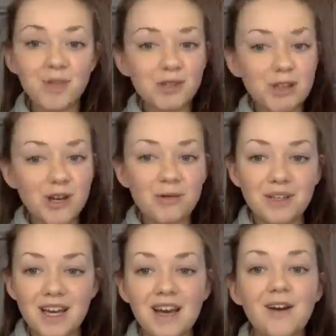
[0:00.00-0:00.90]
So
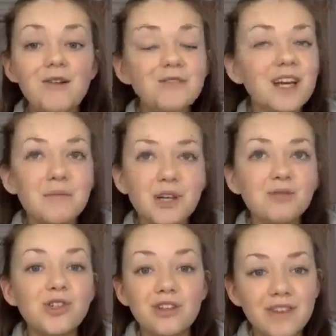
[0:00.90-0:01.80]
yeah, hopefully I'll be
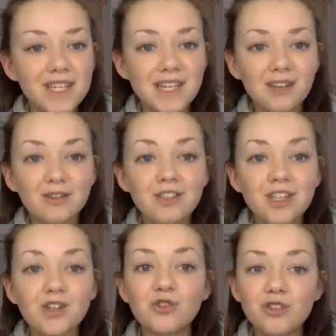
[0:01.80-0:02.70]
going to university in
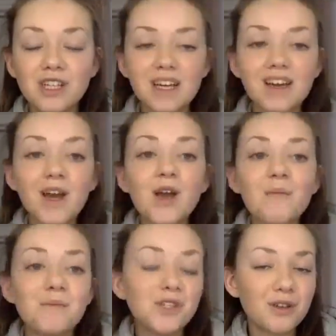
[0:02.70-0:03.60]
London studying
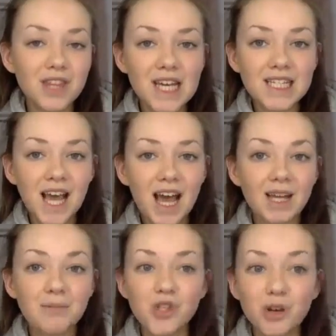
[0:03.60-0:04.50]
musical theatre,
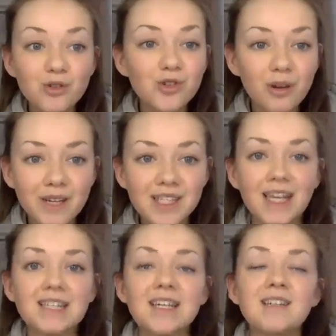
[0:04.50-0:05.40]
and I'm so
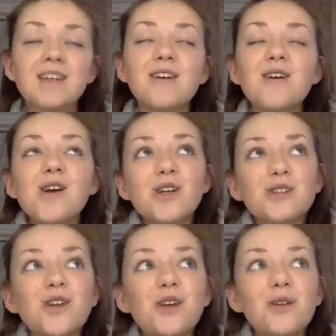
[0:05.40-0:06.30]
excited
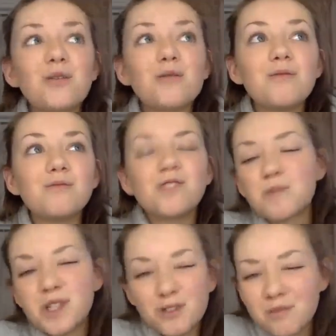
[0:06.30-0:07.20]
to
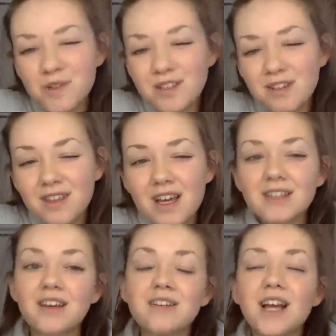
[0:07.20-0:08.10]
just be doing musical
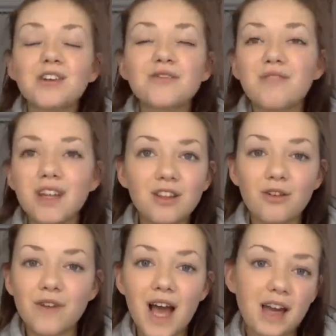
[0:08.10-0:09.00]
theatre, because I just really
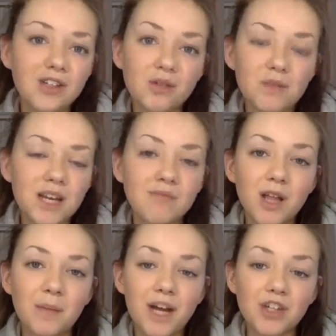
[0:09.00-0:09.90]
love it and it's something I'm
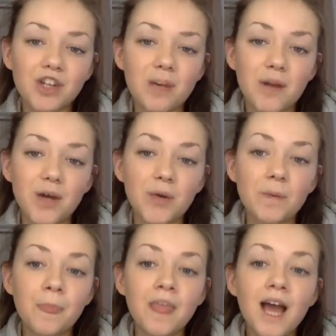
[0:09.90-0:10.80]
really passionate about.
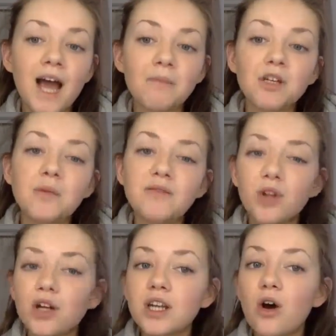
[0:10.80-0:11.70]
I'm going to be
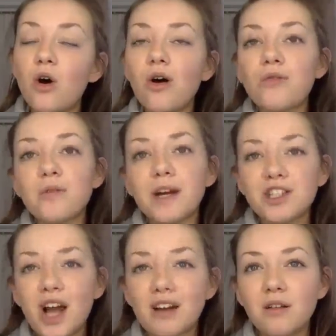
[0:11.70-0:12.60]
vlogging it all through my
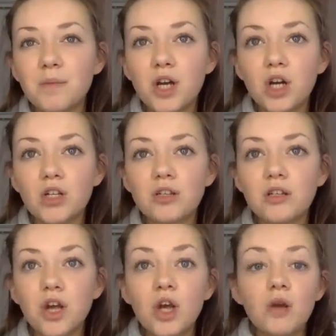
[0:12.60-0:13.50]
channel,
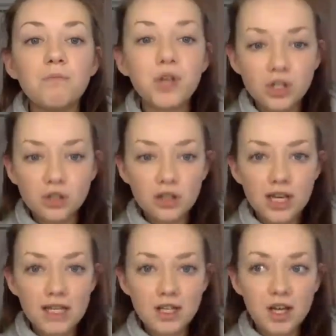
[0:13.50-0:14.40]
because musical
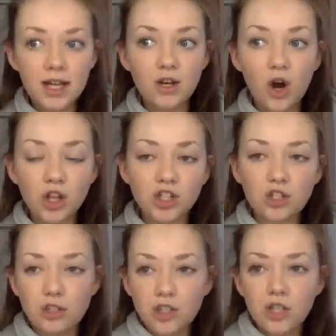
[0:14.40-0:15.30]
theatre, like
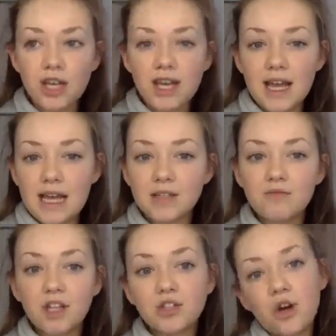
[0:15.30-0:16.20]
college and uni,
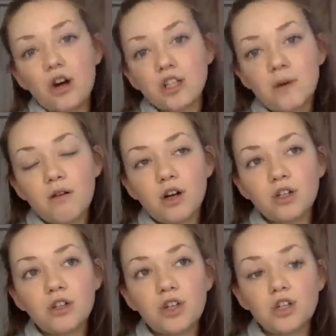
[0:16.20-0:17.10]
isn't really talked about
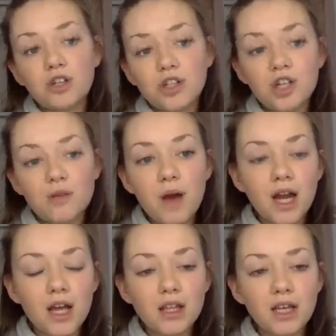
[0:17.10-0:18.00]
on YouTube,
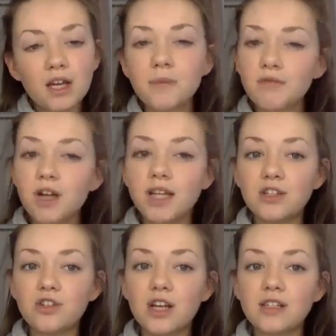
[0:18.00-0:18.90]
and I think it'll be really
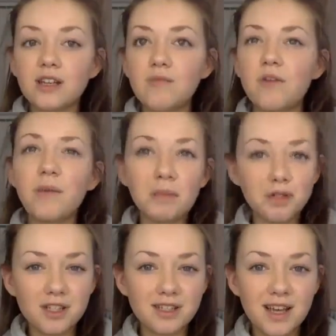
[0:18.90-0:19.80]
interesting for
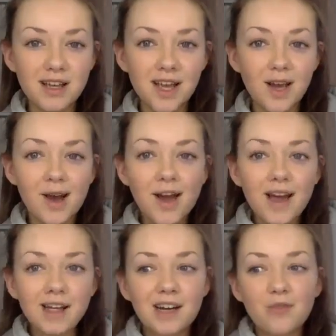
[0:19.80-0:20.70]
people to see like
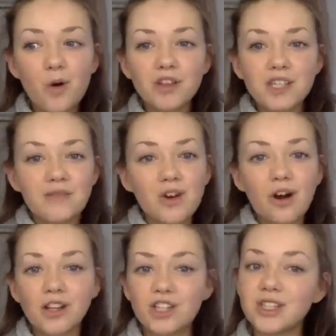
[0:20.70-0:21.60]
kind of what the different
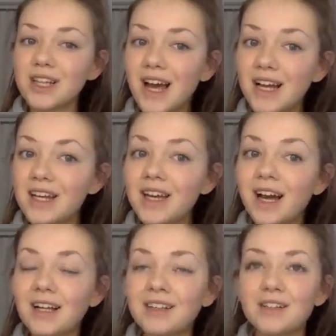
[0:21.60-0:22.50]
colleges like
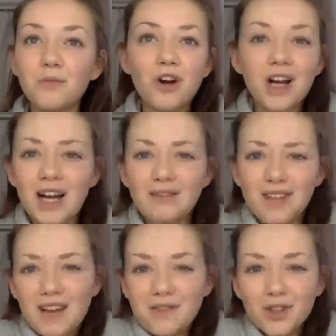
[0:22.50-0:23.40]
and what kind of
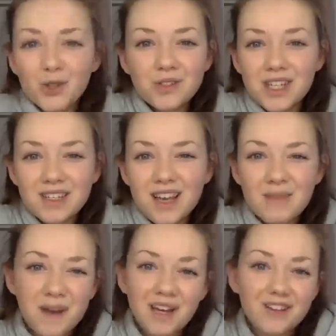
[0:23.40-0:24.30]
life in London is
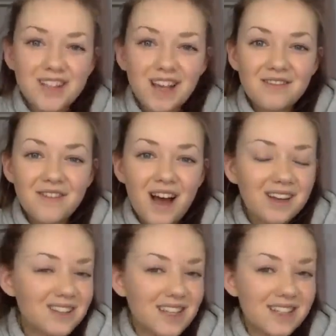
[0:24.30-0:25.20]
like by yourself
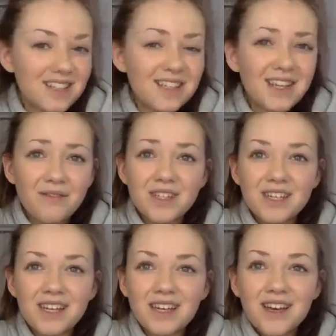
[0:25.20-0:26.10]
at 16,
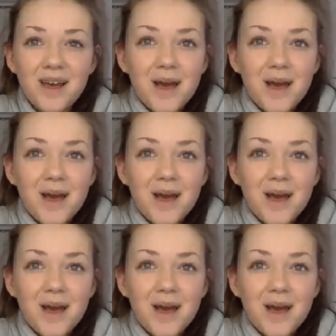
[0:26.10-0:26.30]
17.